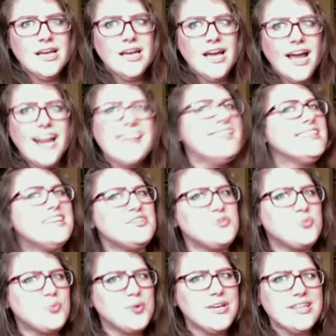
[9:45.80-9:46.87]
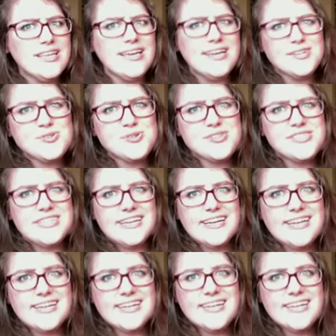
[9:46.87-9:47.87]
And I think that's really interesting.